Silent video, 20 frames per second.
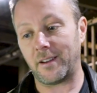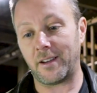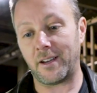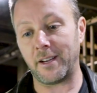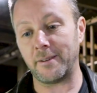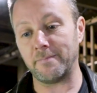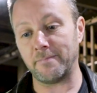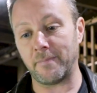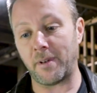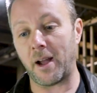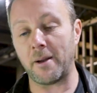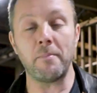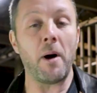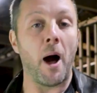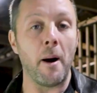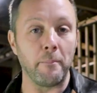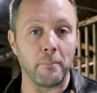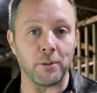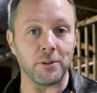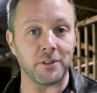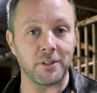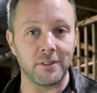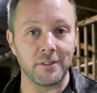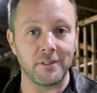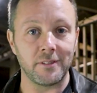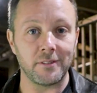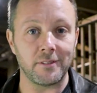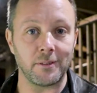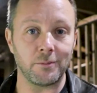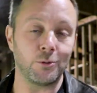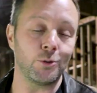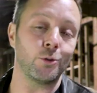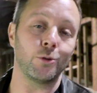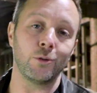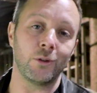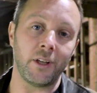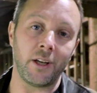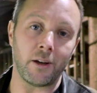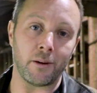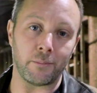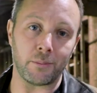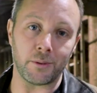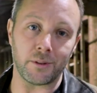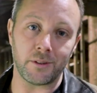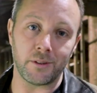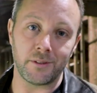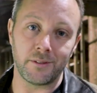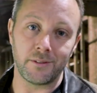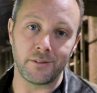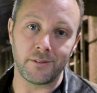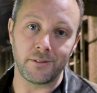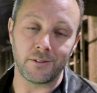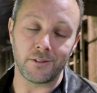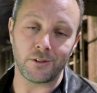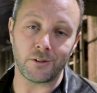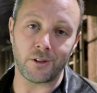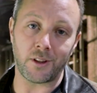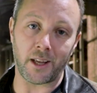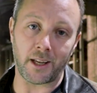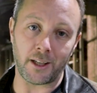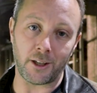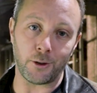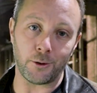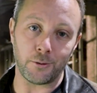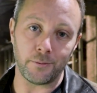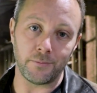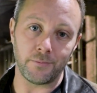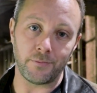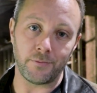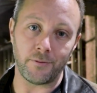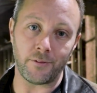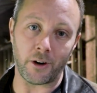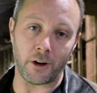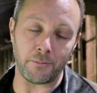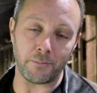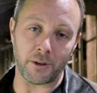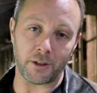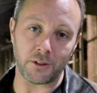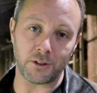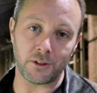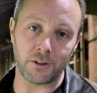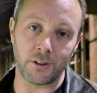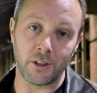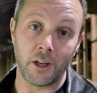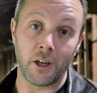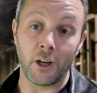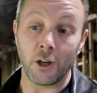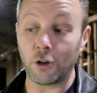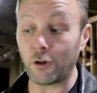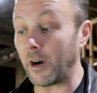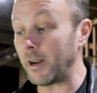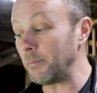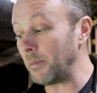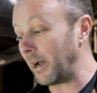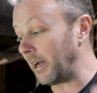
I'm, I'm humbled. I'm truly humbled. So thank you very much. Great